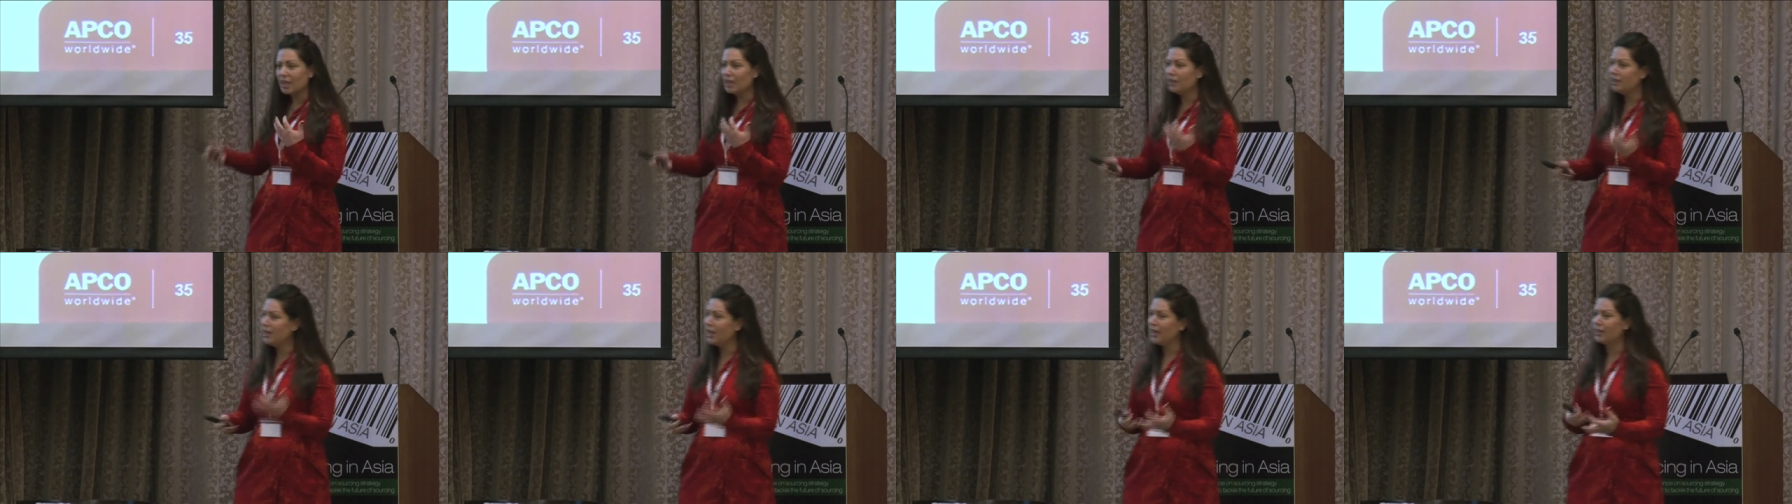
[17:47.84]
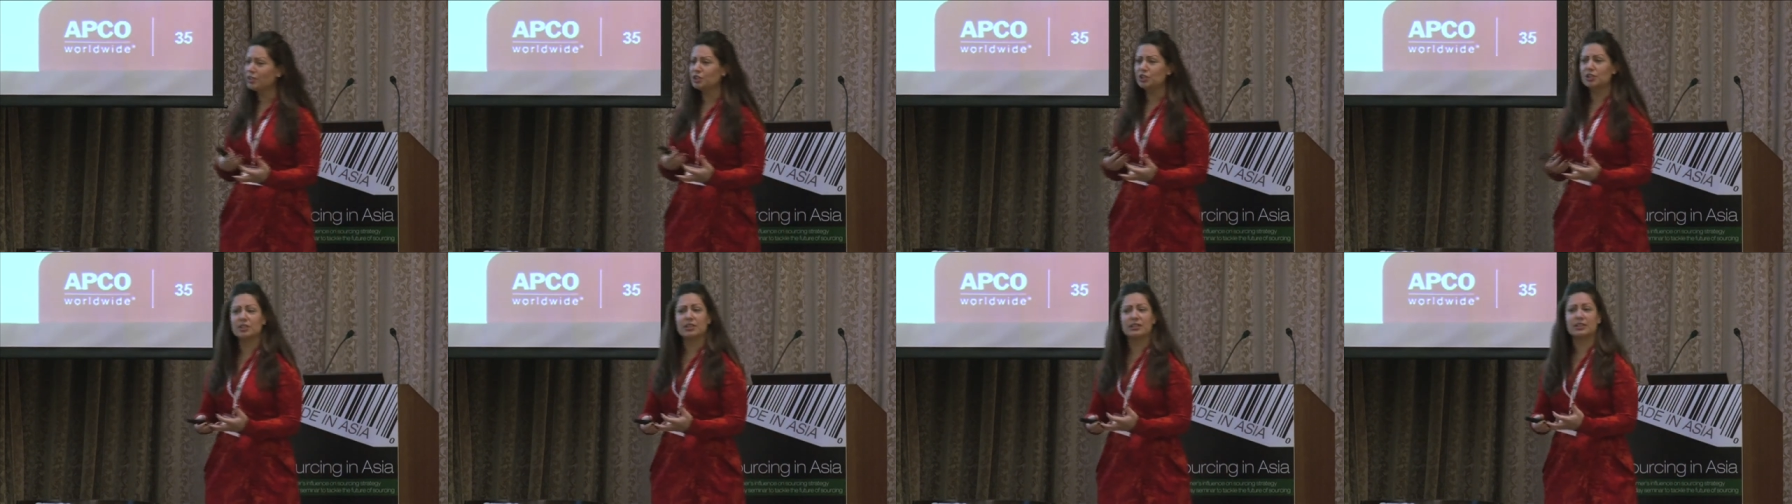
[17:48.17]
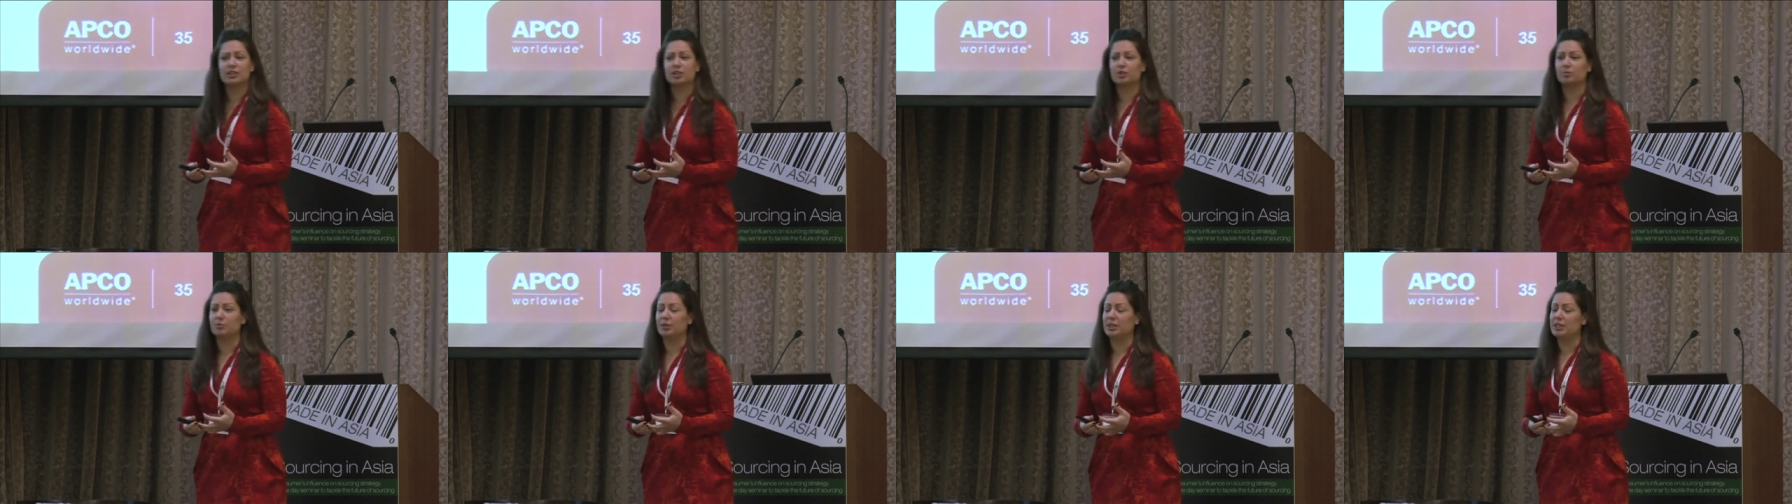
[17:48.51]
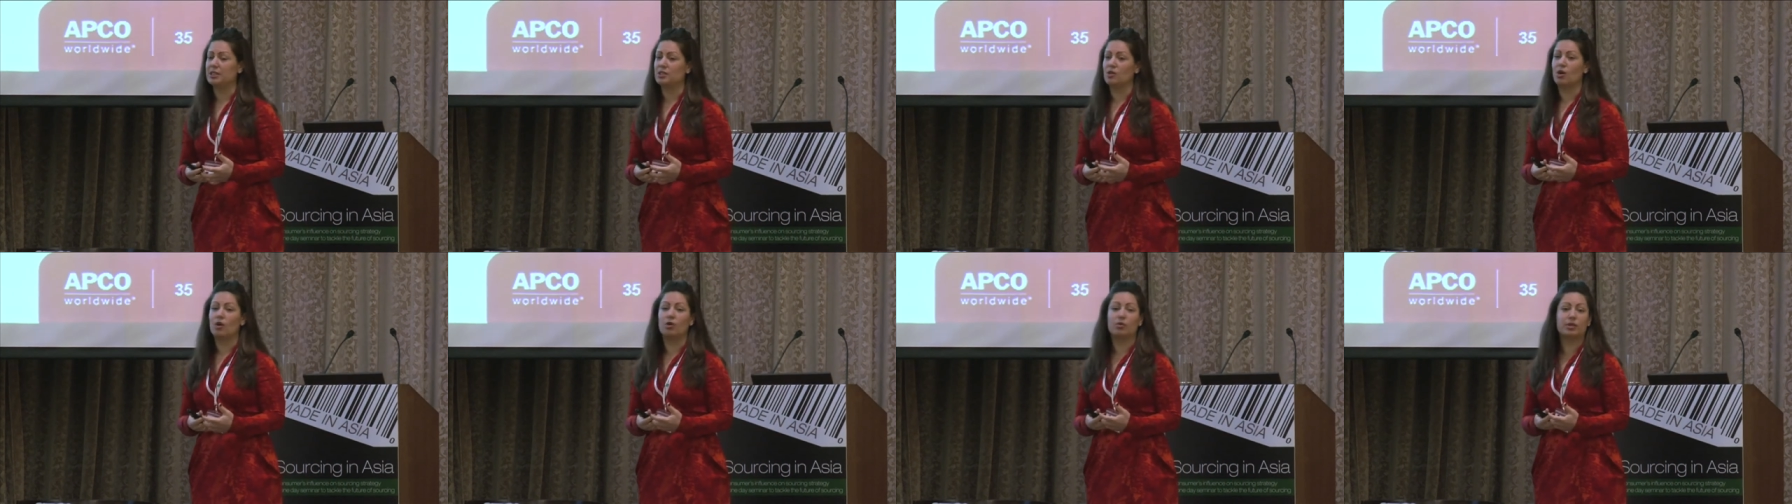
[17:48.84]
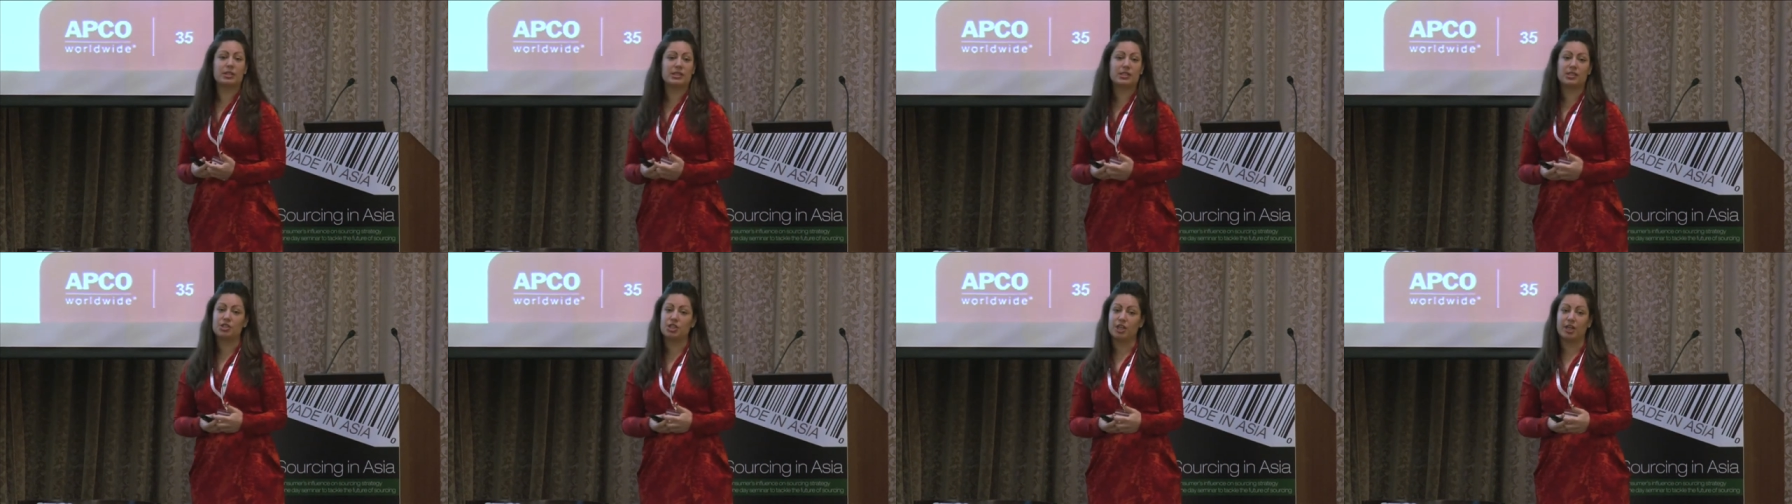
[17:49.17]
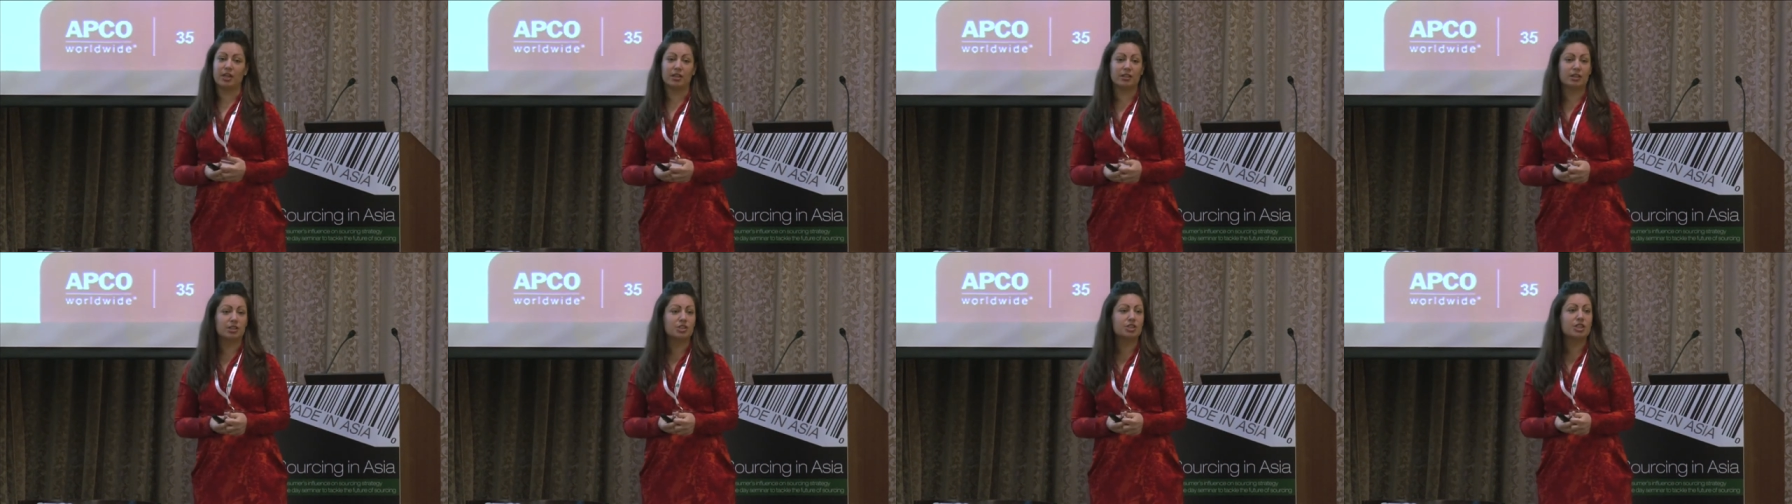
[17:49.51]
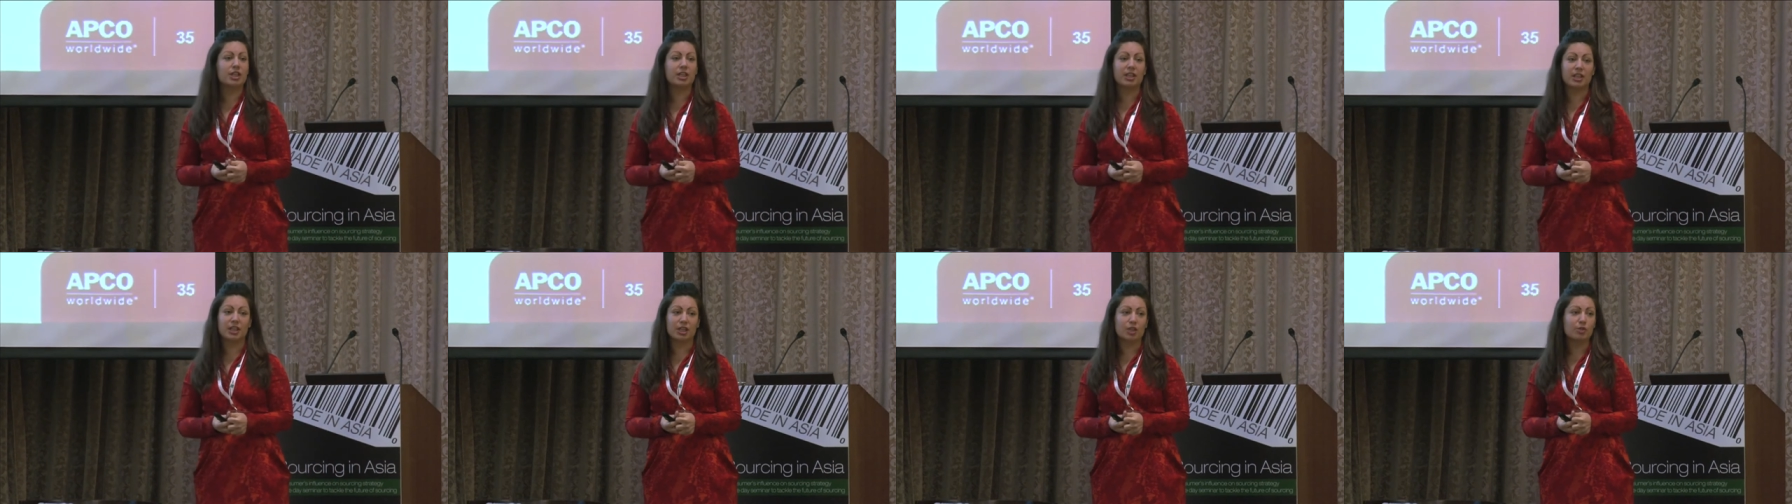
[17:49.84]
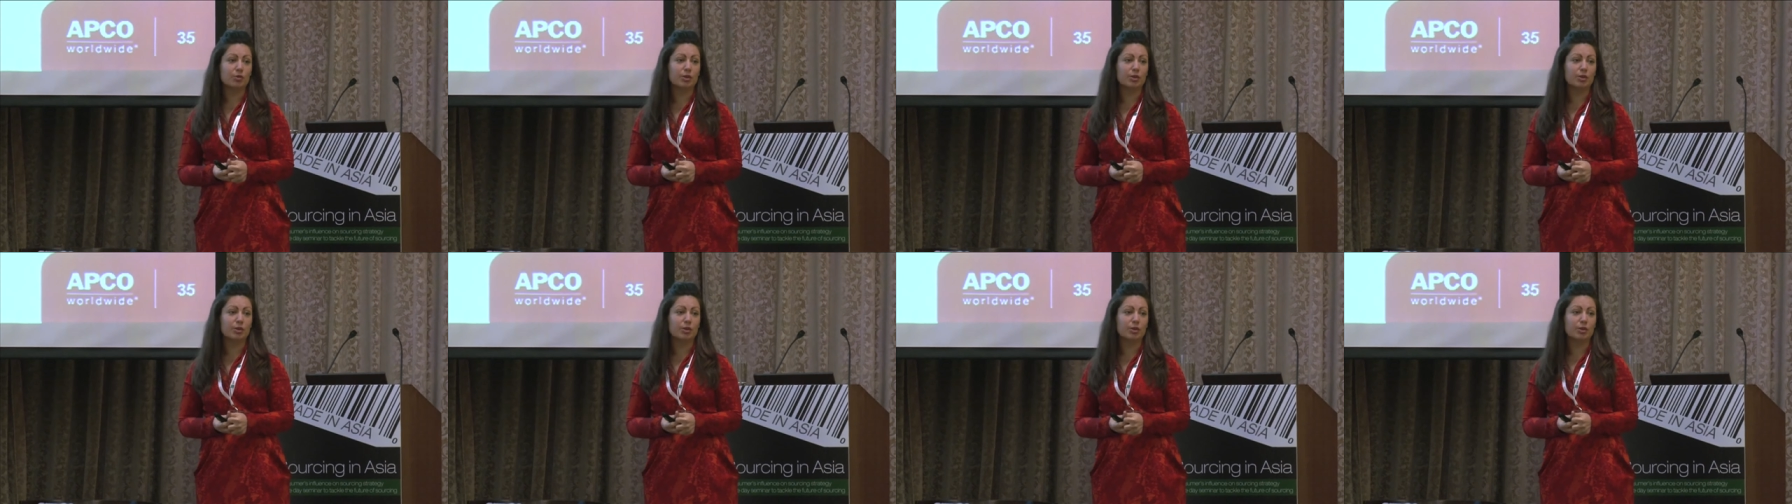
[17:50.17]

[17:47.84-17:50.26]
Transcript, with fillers: Nationalism is always a challenge, I think,